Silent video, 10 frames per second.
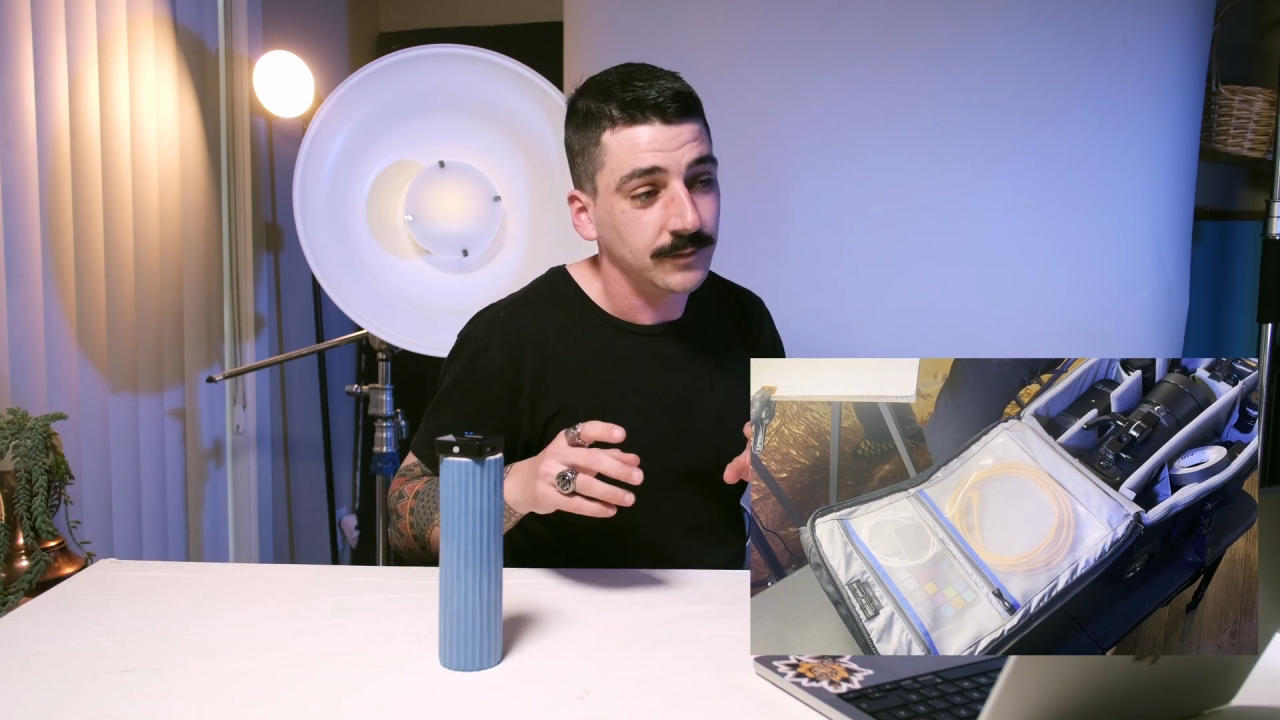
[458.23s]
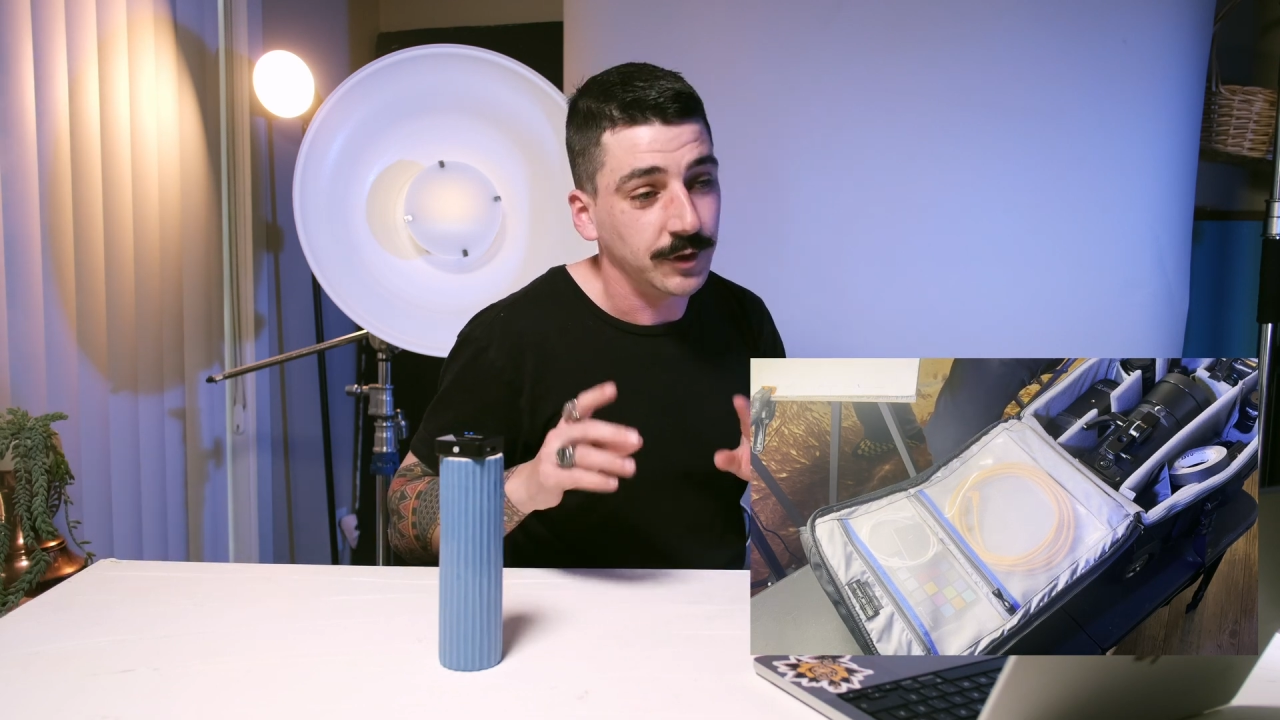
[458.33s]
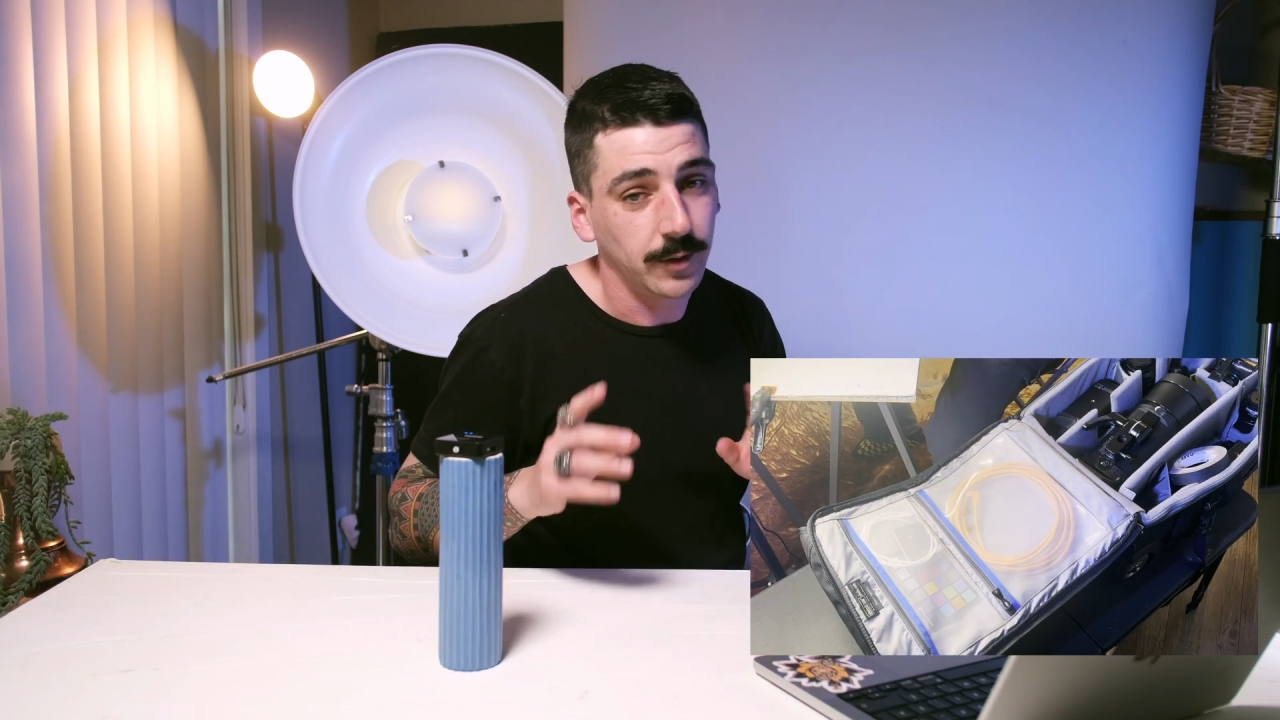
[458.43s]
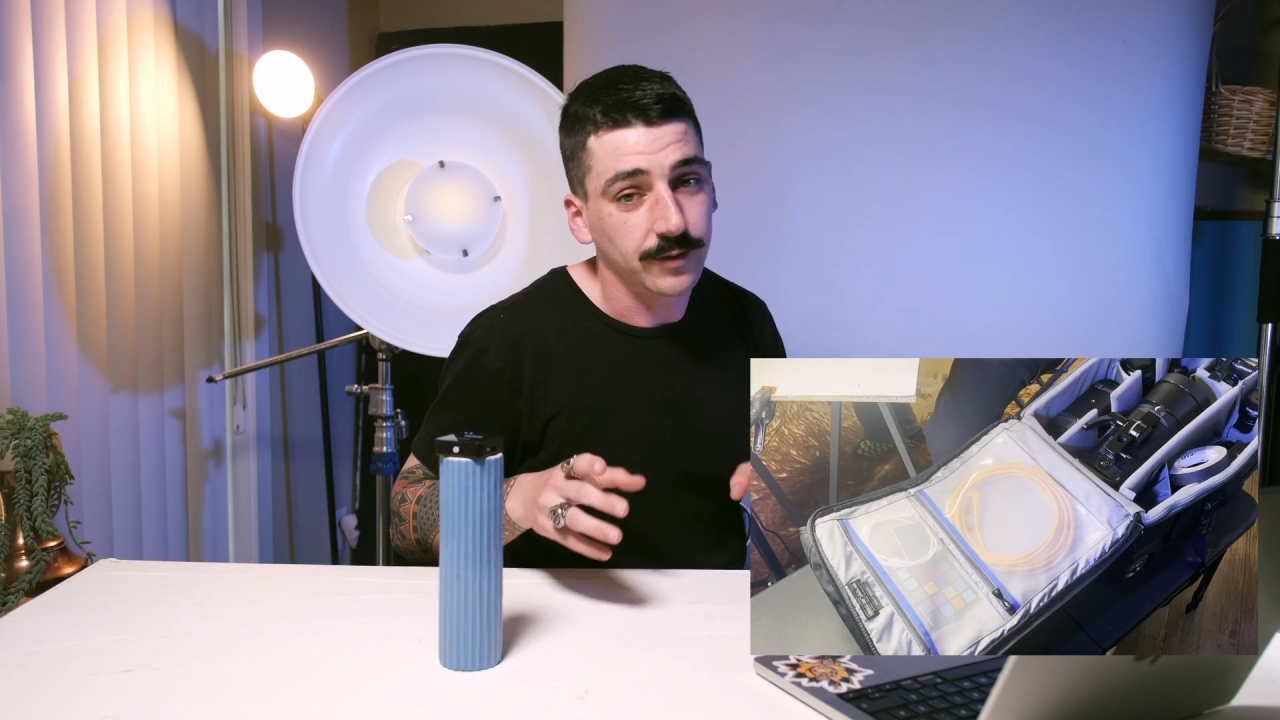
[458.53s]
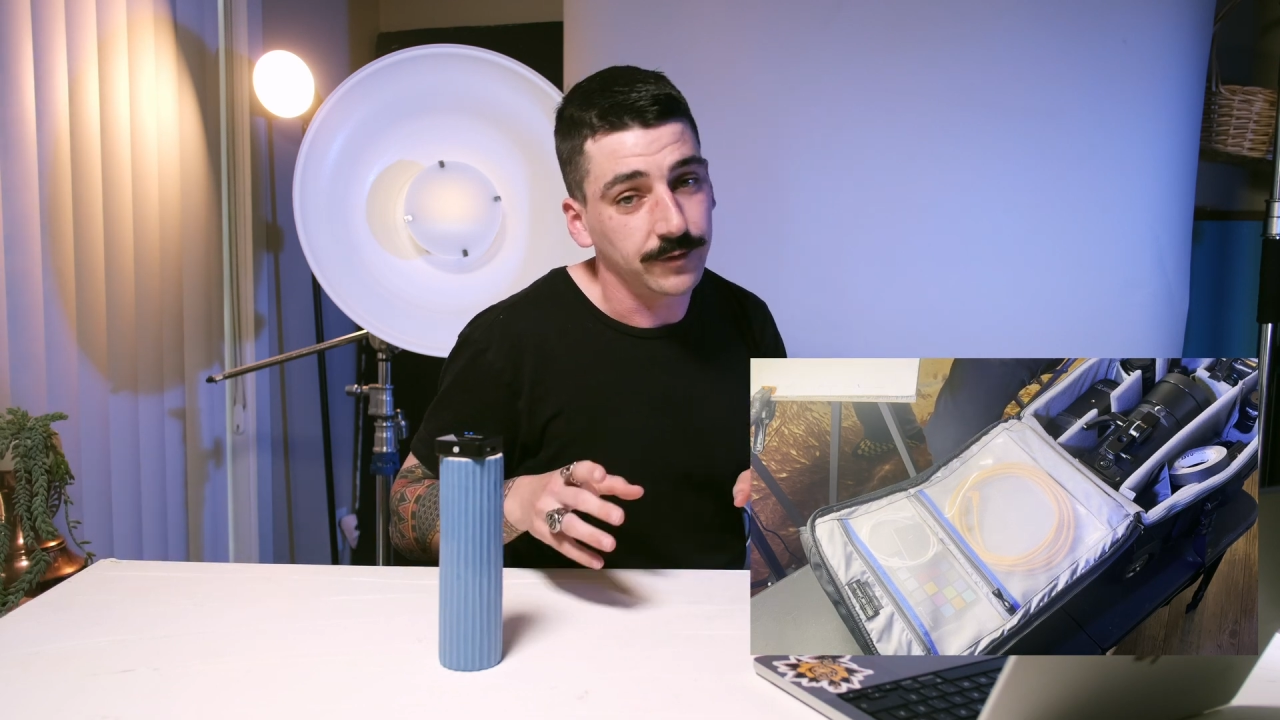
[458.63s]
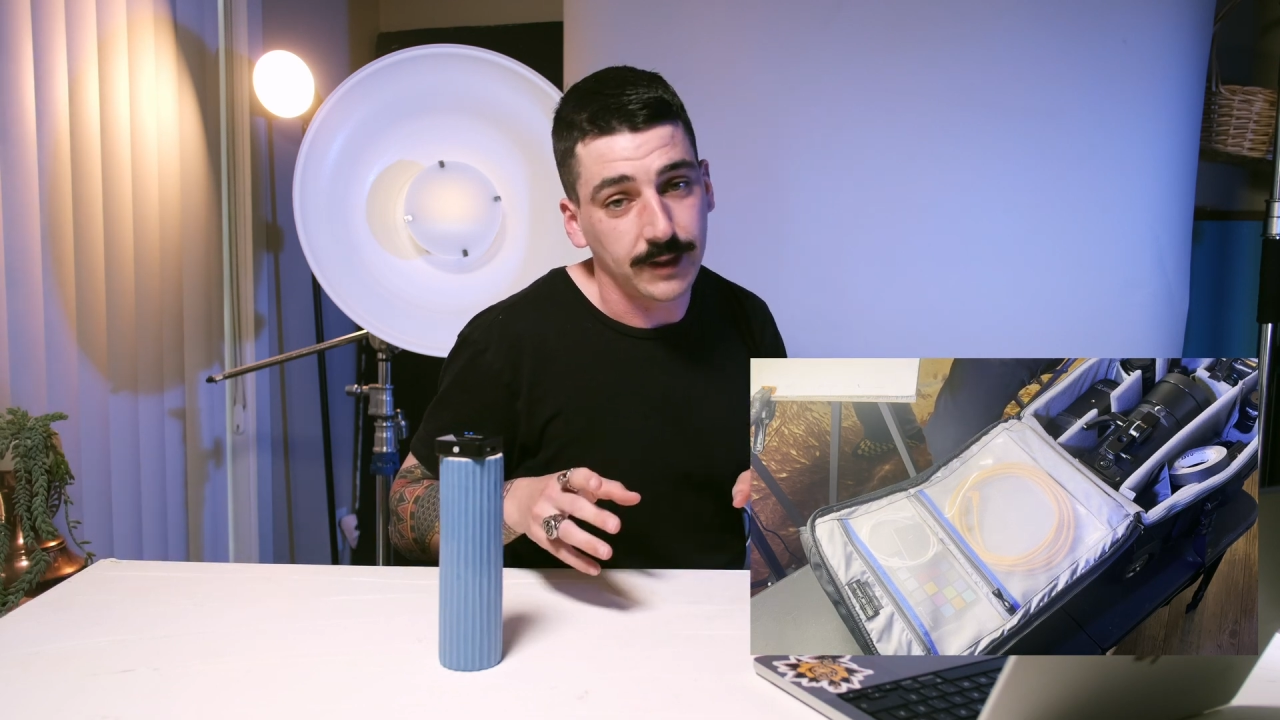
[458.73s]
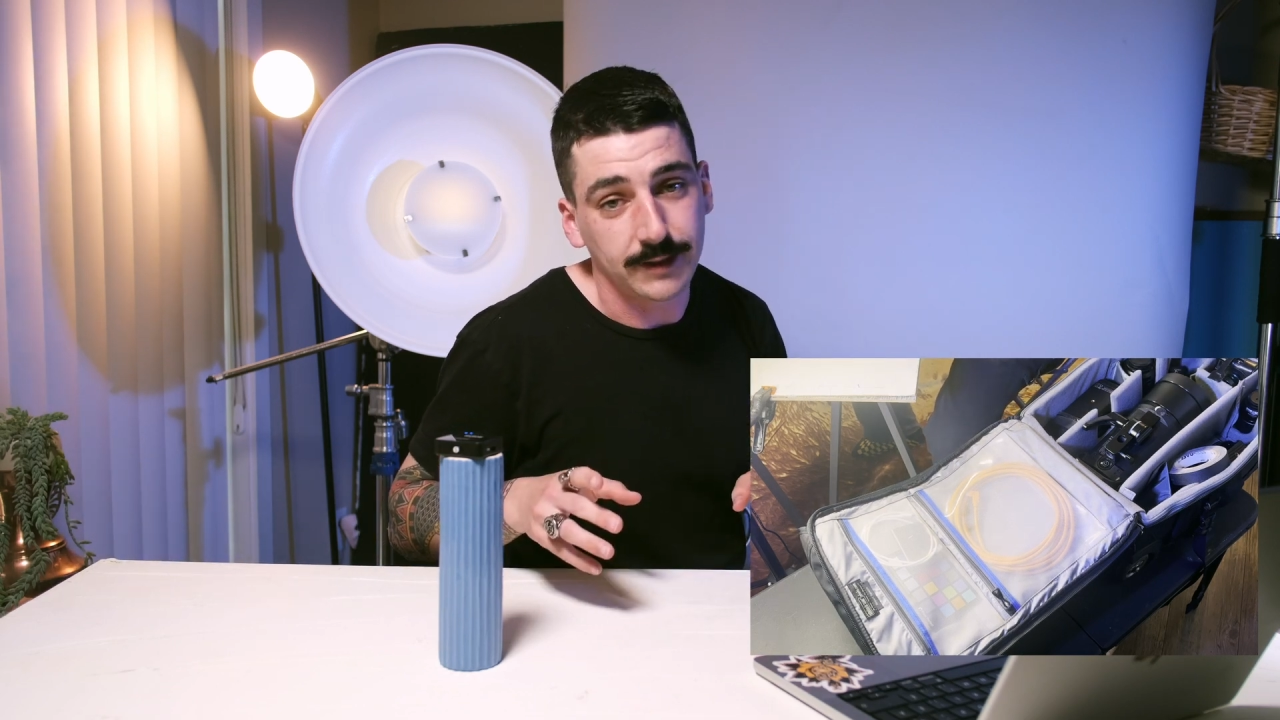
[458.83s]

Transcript: You don't want to forget